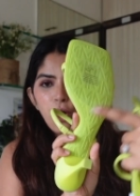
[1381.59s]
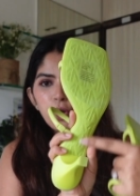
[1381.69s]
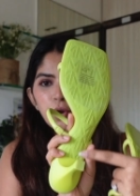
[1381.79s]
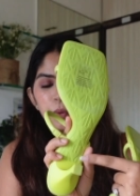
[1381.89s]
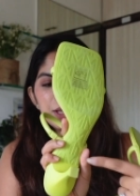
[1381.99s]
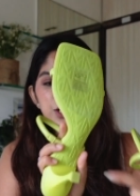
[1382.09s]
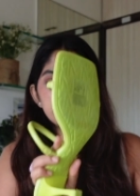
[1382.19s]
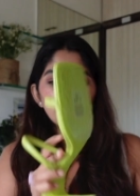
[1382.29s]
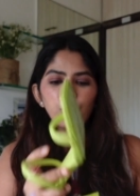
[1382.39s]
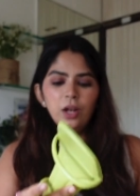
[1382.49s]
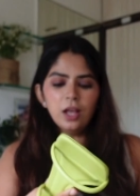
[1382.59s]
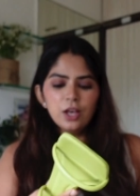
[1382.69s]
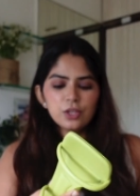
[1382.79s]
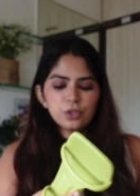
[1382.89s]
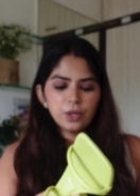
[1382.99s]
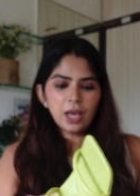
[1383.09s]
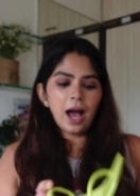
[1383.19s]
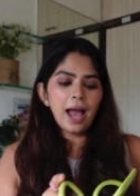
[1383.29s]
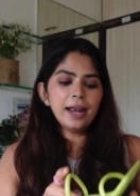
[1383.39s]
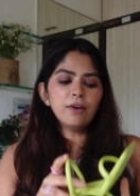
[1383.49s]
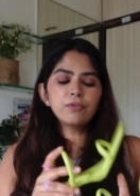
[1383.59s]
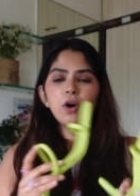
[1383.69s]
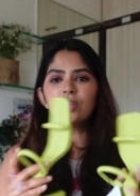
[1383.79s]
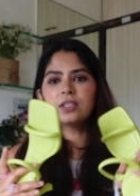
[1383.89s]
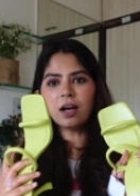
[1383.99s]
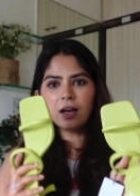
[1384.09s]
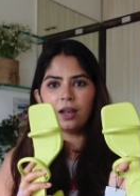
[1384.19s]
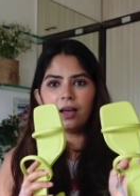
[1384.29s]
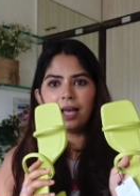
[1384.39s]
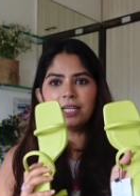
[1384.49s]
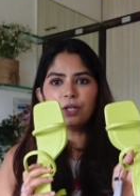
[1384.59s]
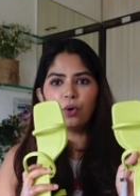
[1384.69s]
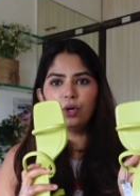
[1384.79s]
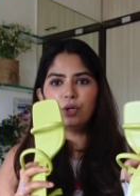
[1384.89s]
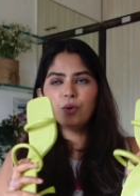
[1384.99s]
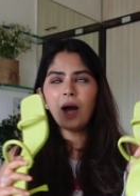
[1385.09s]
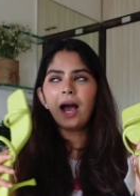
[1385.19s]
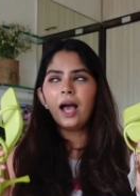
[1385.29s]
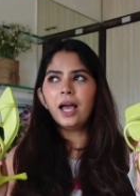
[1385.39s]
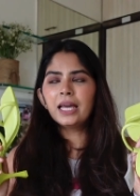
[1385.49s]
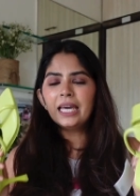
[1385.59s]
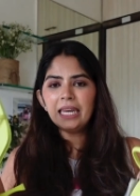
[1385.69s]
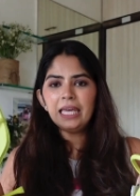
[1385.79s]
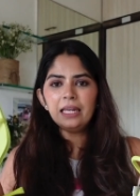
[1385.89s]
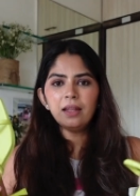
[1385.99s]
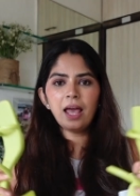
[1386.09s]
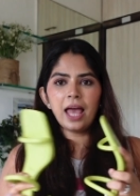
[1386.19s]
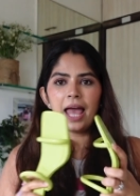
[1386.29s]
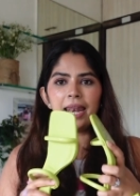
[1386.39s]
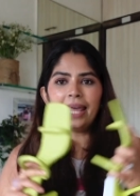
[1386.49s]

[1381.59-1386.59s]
all over the sole. So yeah, and of course the color, as I told you, green, and